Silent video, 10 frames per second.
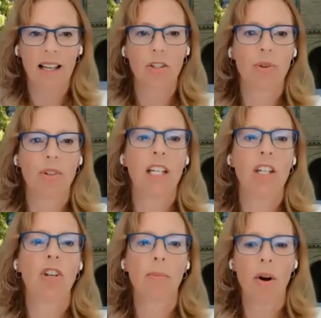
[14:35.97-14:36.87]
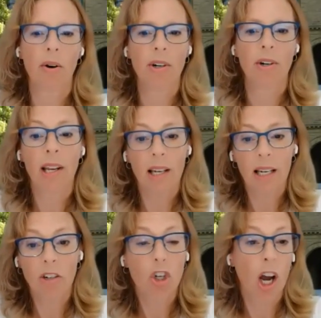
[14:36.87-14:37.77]
a strategic partner
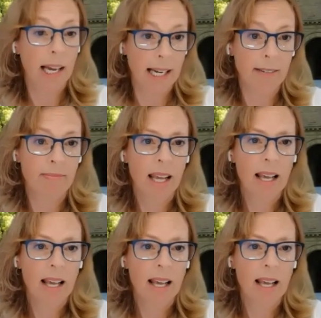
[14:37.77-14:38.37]
in China,